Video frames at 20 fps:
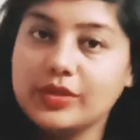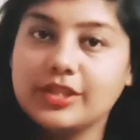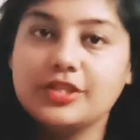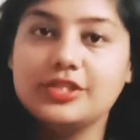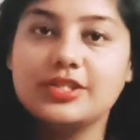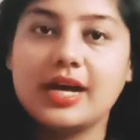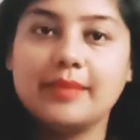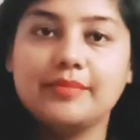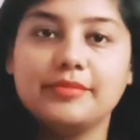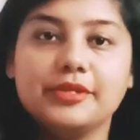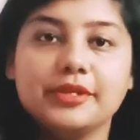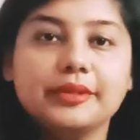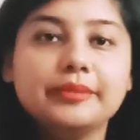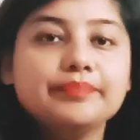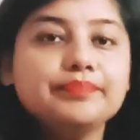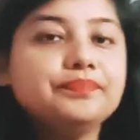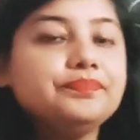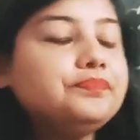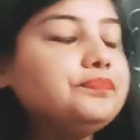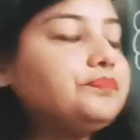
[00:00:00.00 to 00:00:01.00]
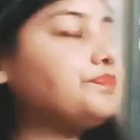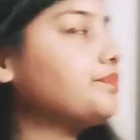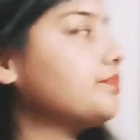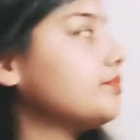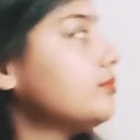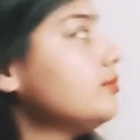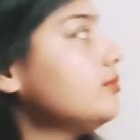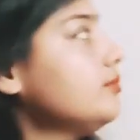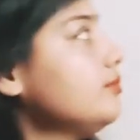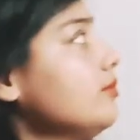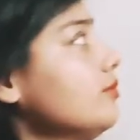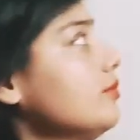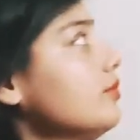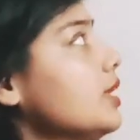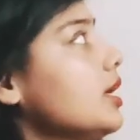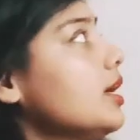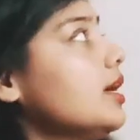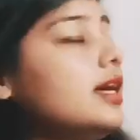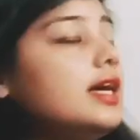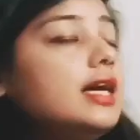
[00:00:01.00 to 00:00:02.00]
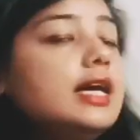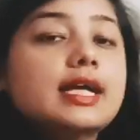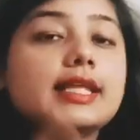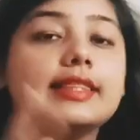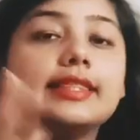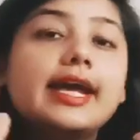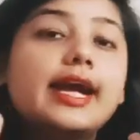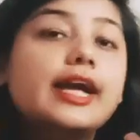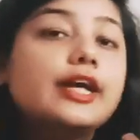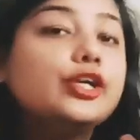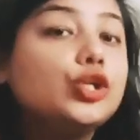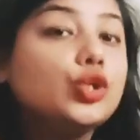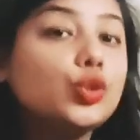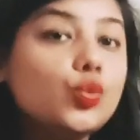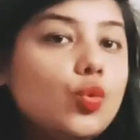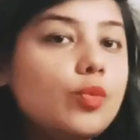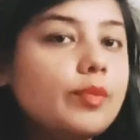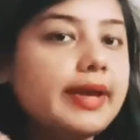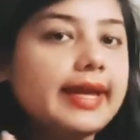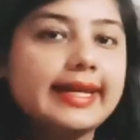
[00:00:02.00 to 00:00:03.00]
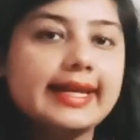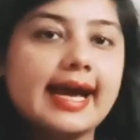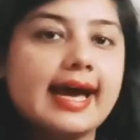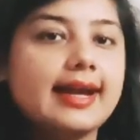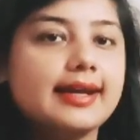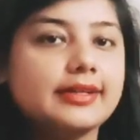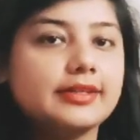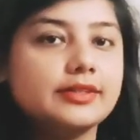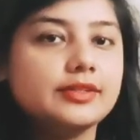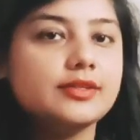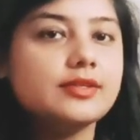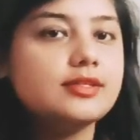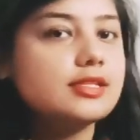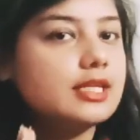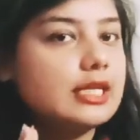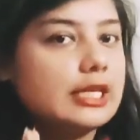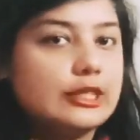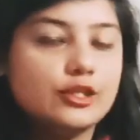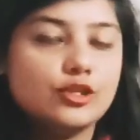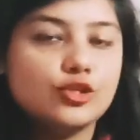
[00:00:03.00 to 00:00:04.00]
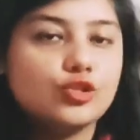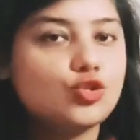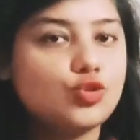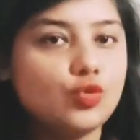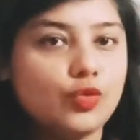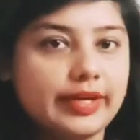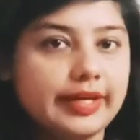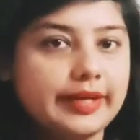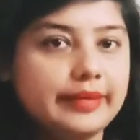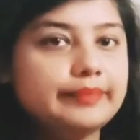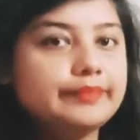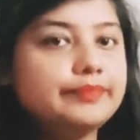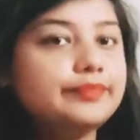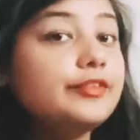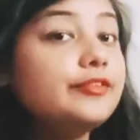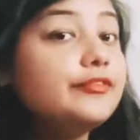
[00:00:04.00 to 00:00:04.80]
with the chapter, there are two main characters in the story.